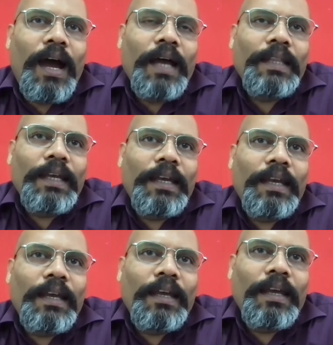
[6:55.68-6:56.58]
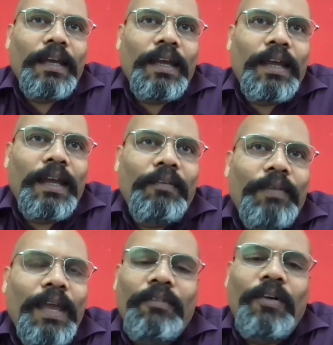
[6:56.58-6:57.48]
I think
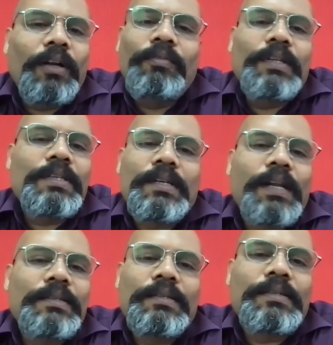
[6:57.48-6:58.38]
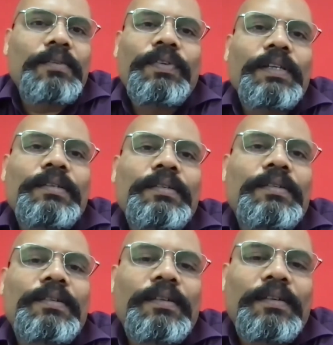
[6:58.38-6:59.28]
we have not even scratched the
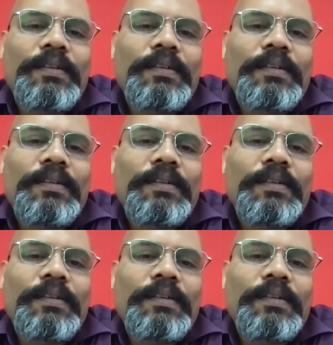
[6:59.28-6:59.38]
surface.